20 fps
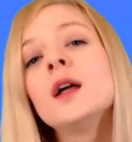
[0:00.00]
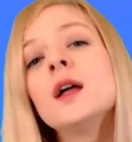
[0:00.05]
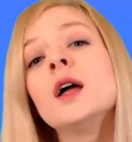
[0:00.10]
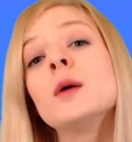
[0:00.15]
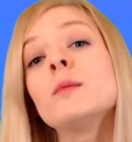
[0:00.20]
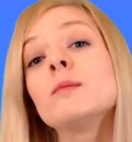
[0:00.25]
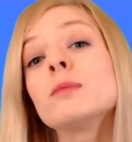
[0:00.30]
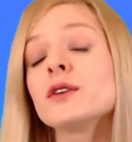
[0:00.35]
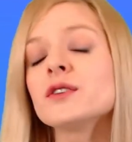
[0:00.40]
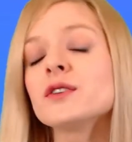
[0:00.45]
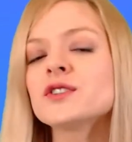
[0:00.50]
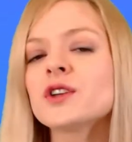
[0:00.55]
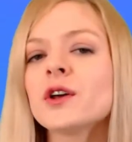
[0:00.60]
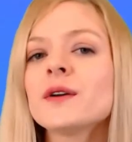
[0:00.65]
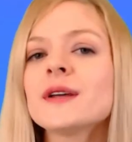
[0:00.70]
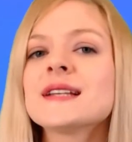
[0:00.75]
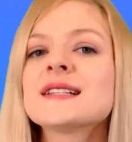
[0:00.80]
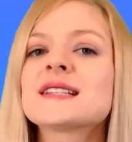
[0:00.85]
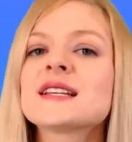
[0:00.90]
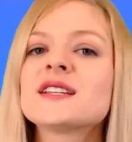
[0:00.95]
Pluto
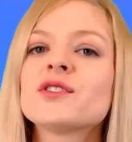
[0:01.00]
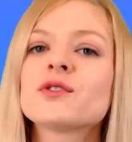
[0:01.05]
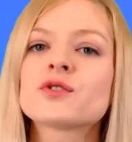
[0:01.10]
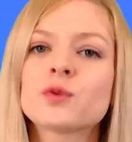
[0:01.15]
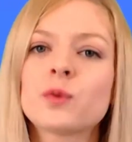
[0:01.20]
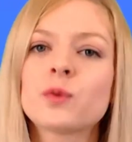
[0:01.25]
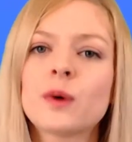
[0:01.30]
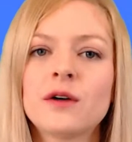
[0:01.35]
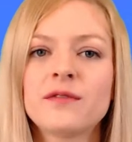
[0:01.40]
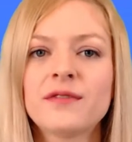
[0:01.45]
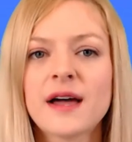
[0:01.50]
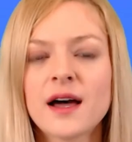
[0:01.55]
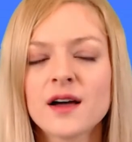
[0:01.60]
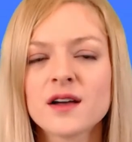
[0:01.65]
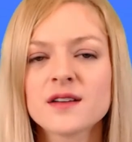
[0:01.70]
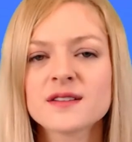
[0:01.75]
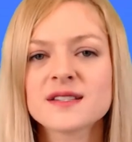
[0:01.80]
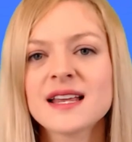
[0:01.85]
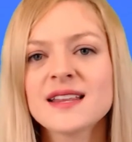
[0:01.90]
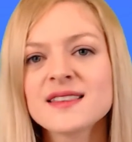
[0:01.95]
is in your 12th
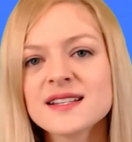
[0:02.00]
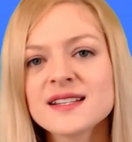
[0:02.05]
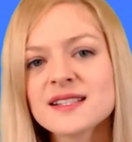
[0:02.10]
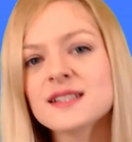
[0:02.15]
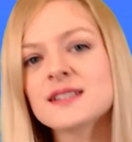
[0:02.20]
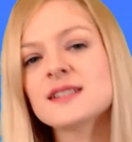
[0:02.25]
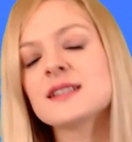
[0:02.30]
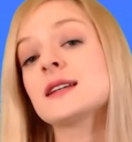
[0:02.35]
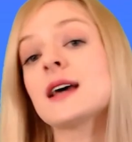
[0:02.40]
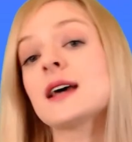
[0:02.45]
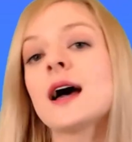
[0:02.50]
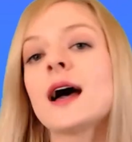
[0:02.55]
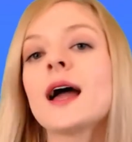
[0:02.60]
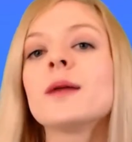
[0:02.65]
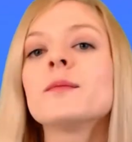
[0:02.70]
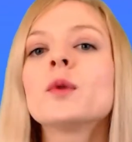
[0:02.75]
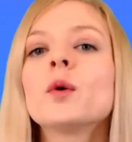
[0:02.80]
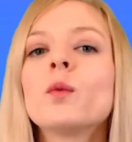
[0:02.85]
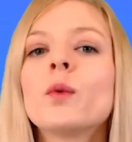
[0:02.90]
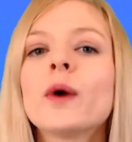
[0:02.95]
house, and this is a
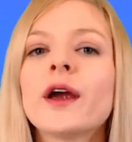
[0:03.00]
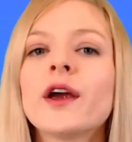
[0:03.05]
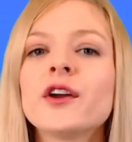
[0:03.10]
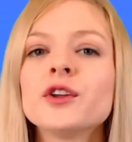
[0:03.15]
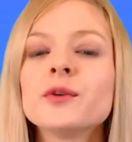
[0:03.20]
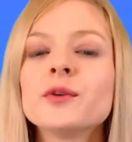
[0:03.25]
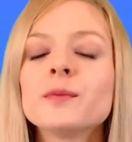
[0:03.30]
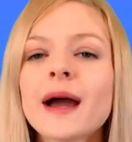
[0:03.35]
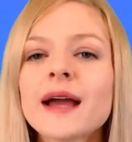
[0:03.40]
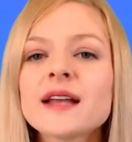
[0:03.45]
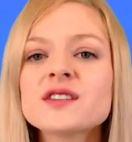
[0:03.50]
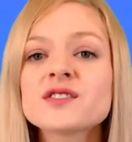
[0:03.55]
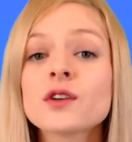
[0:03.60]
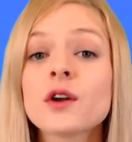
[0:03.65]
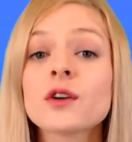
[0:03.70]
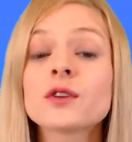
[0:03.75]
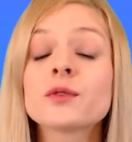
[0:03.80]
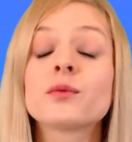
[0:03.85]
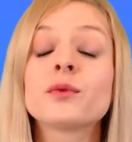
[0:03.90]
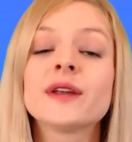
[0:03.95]
time where you might
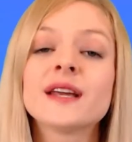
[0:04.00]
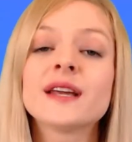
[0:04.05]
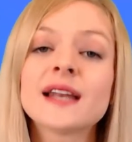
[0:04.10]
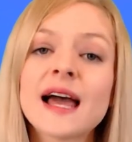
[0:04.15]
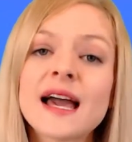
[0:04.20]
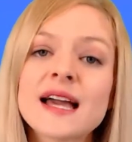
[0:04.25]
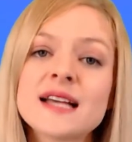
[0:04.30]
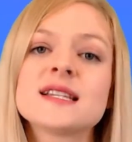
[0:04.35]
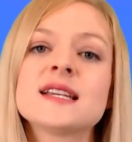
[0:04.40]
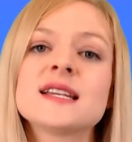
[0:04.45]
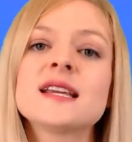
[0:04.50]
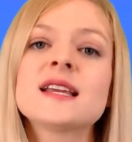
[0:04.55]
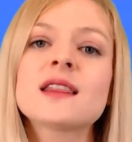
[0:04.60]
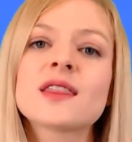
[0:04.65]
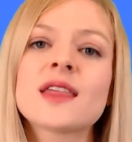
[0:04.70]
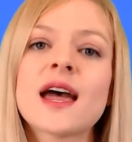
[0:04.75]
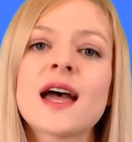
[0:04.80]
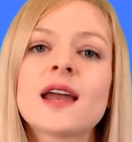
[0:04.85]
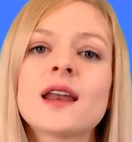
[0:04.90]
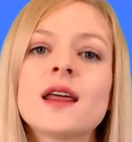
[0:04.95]
start realizing
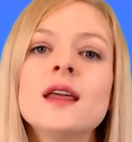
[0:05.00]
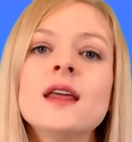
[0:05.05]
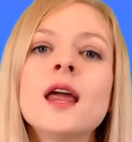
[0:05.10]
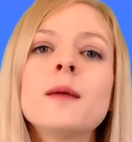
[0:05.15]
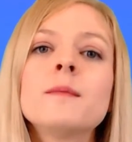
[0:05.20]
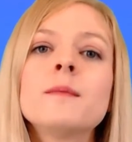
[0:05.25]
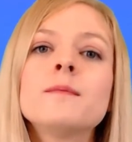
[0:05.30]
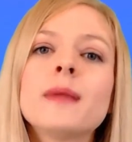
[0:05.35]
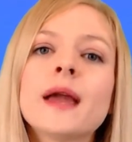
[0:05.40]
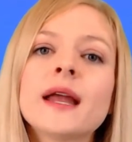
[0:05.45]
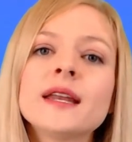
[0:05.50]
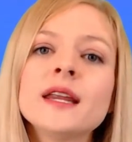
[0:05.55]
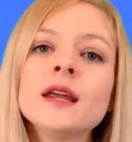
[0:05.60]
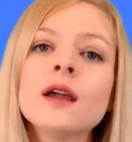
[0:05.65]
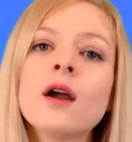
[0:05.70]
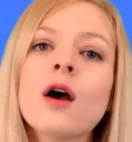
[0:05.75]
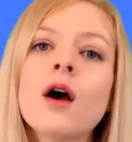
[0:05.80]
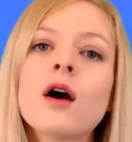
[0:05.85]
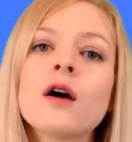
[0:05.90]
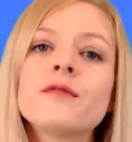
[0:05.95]
that
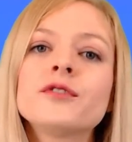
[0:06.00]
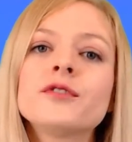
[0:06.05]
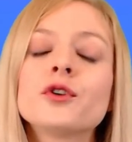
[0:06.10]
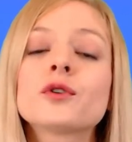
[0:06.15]
many of your